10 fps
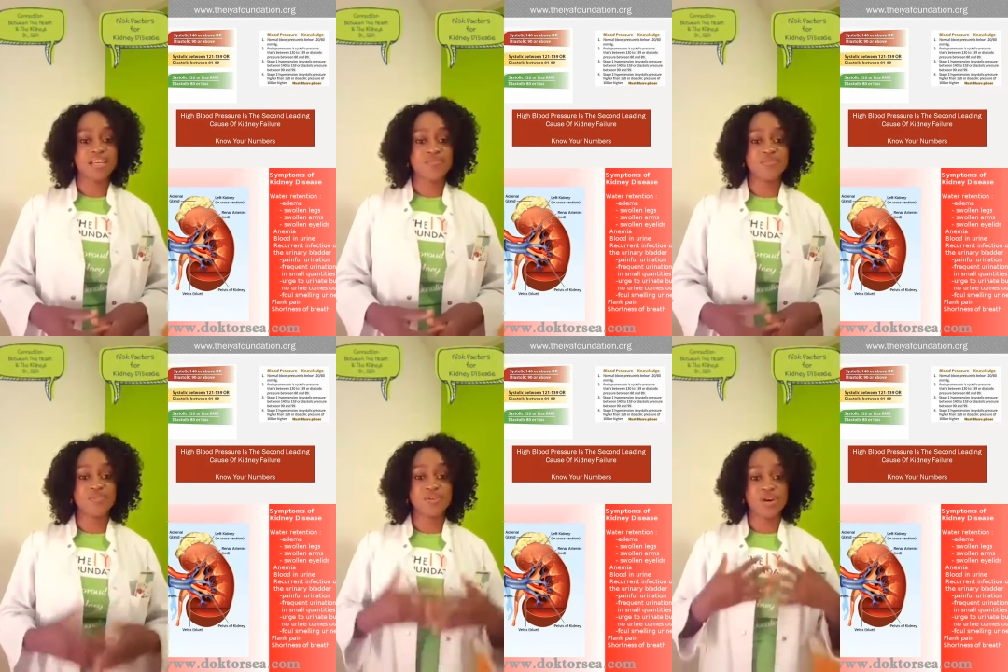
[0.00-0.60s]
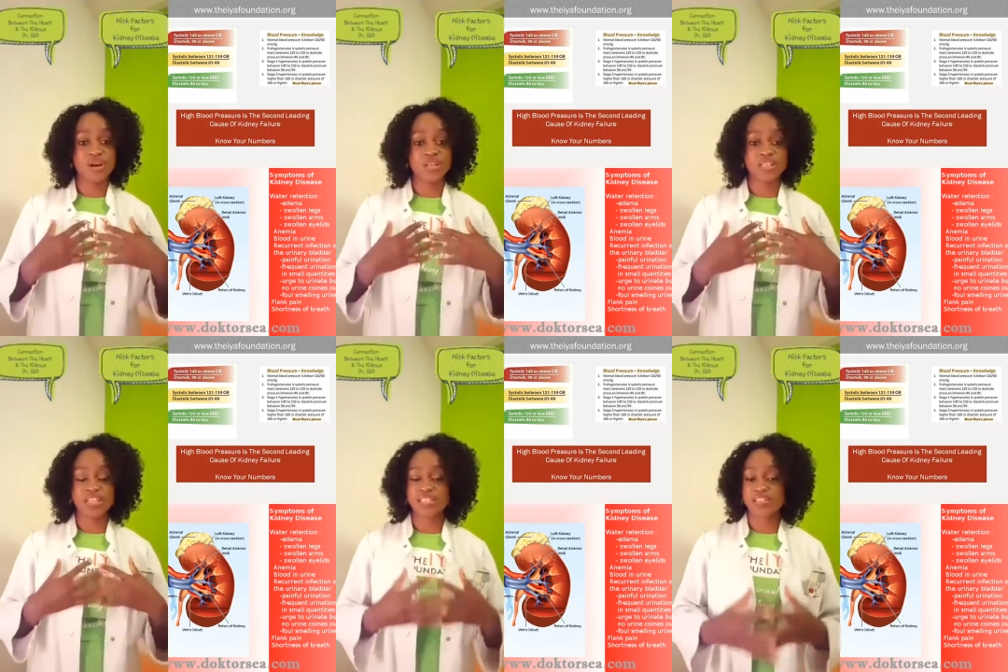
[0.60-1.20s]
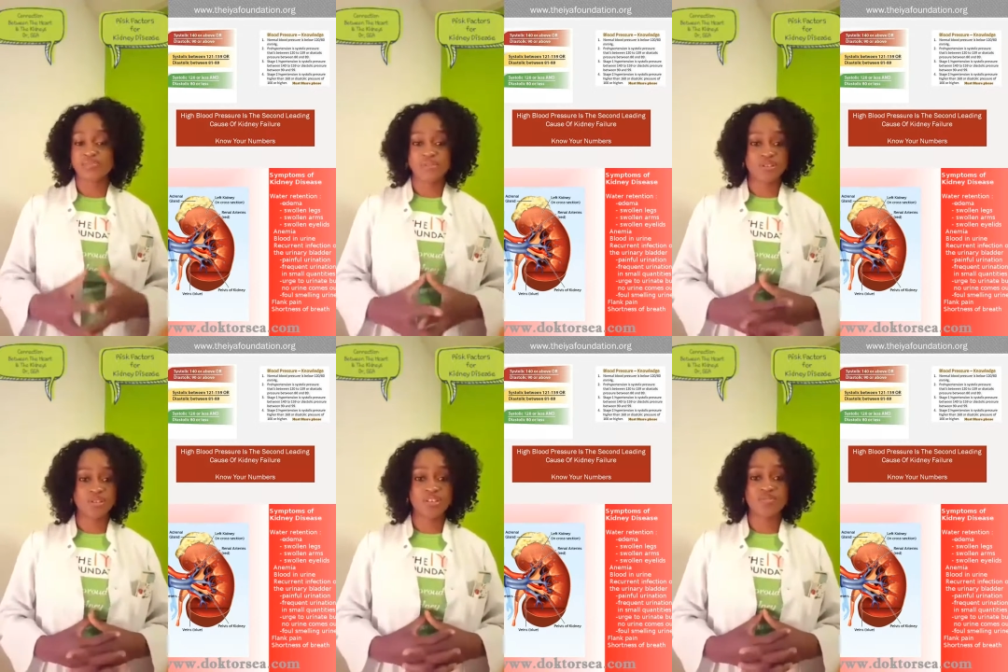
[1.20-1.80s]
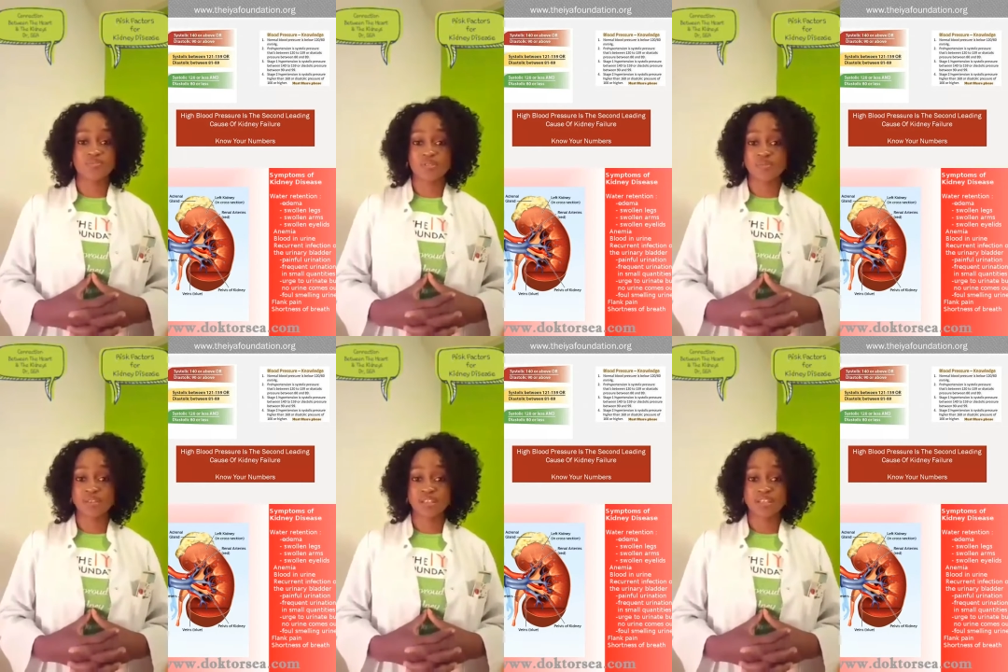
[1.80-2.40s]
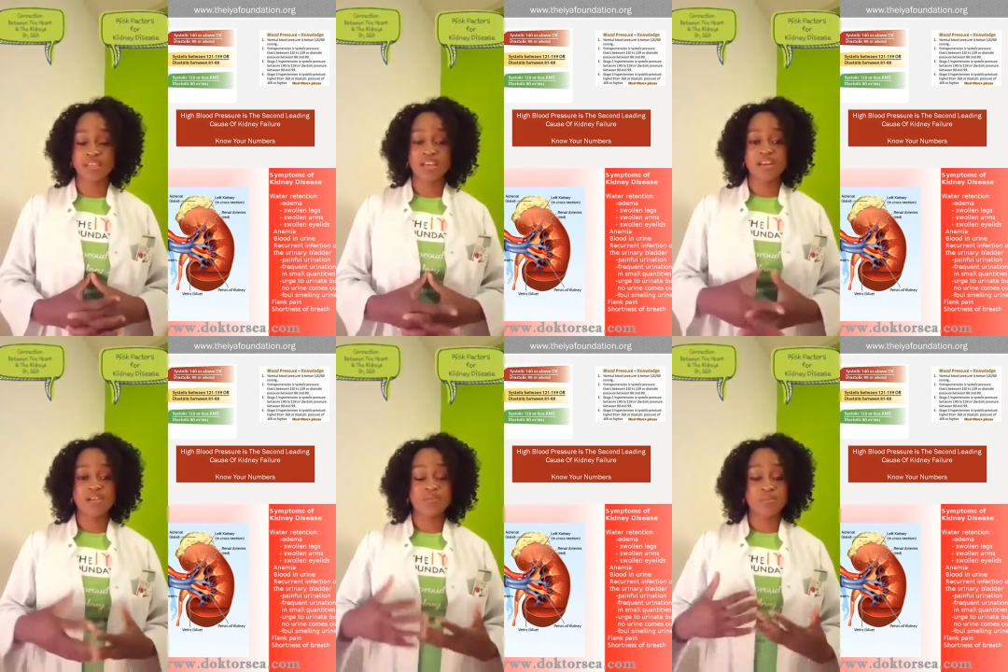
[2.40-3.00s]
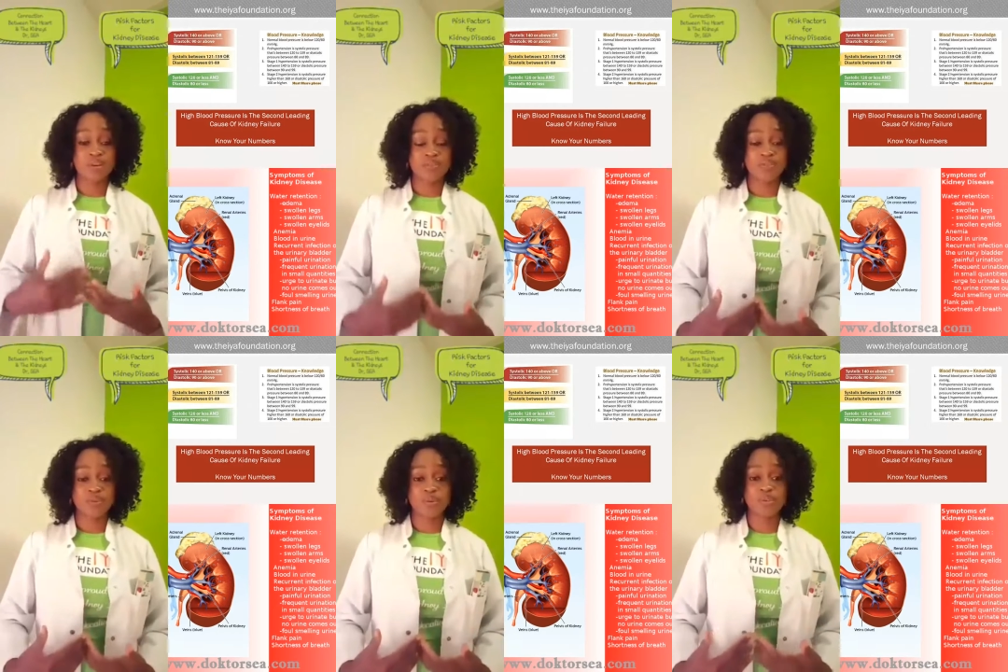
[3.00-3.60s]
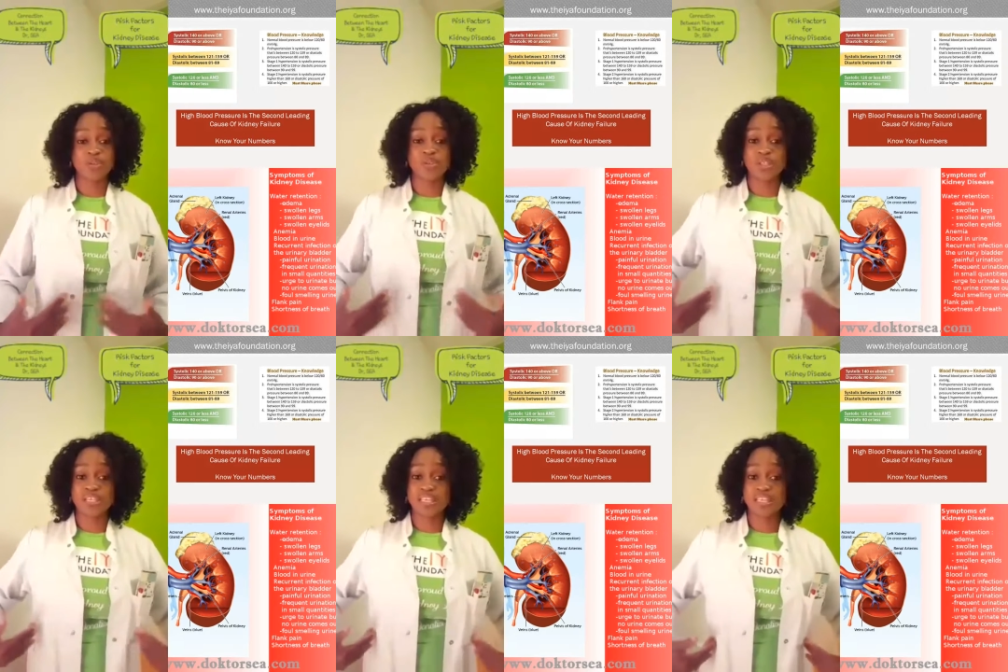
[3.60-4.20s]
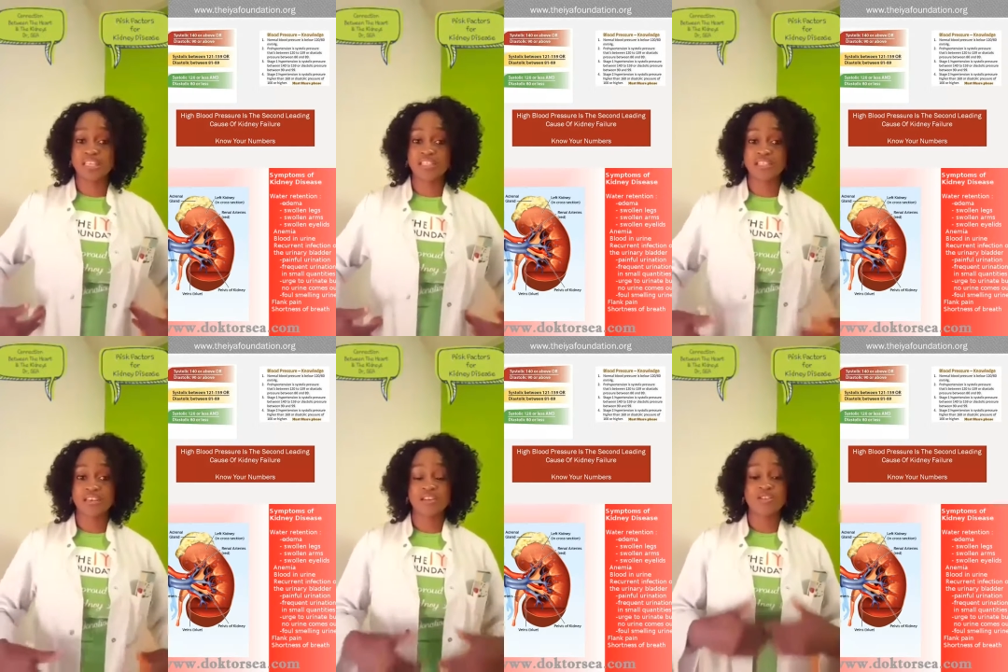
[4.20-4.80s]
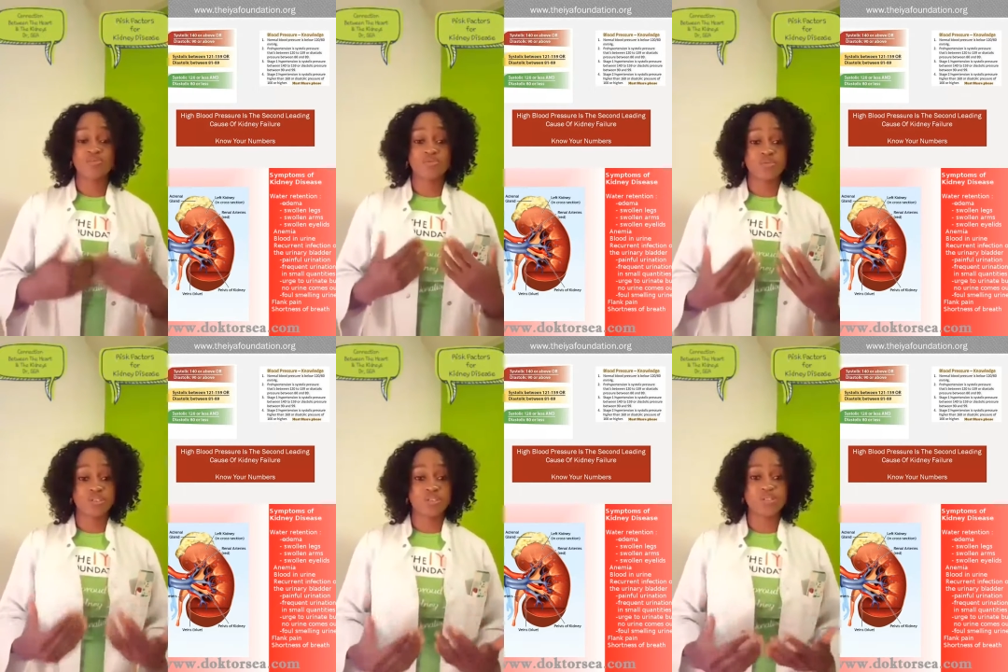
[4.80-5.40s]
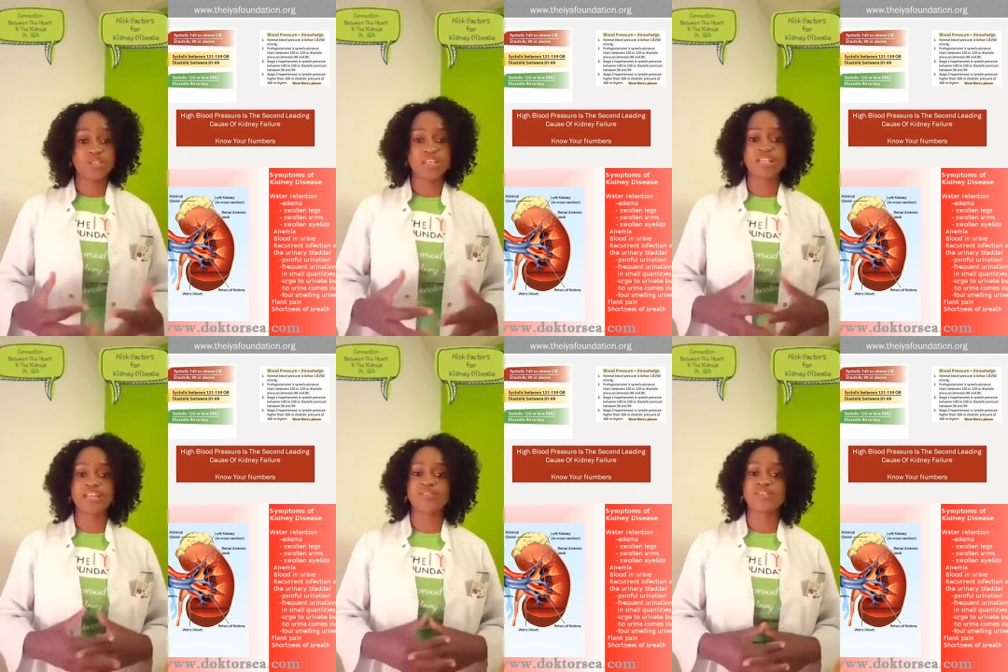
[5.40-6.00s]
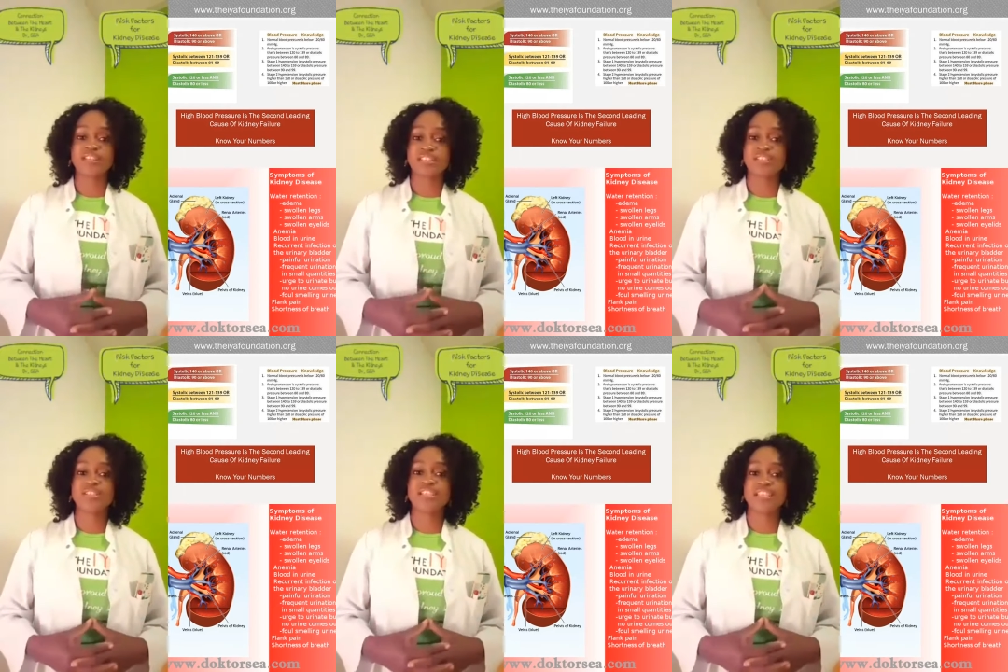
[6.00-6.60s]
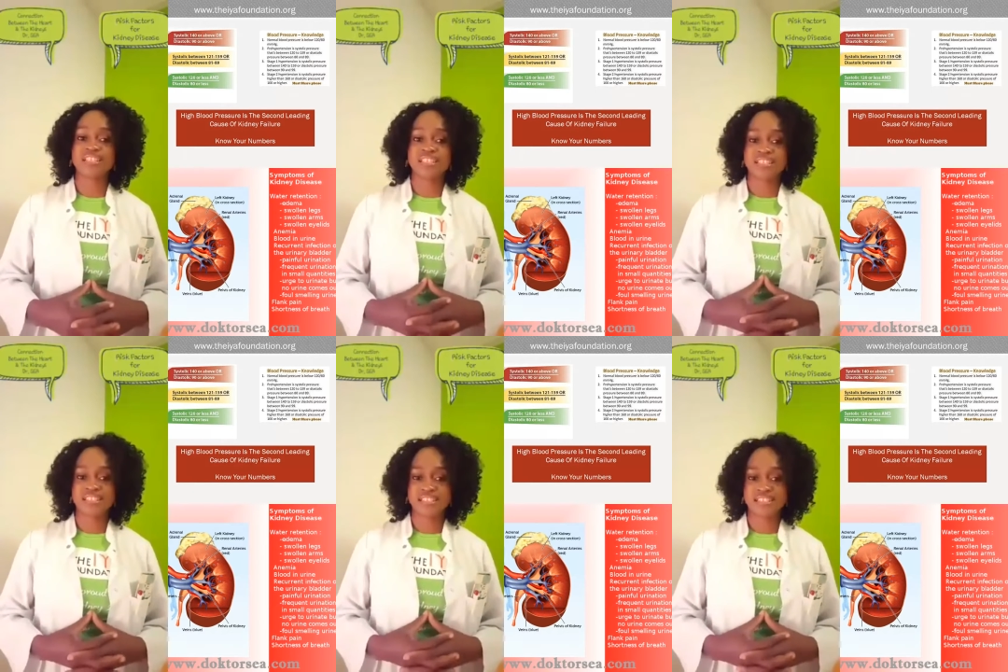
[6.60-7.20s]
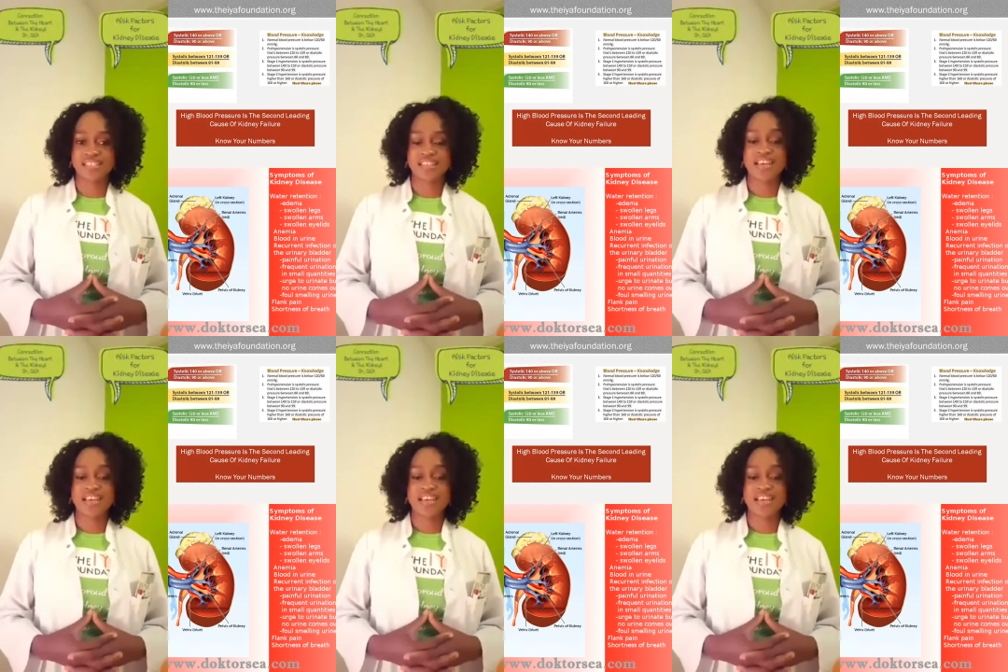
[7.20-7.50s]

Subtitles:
If your heart isn't functioning properly, blood flow to your kidneys could be reduced and that could lead to kidney disease.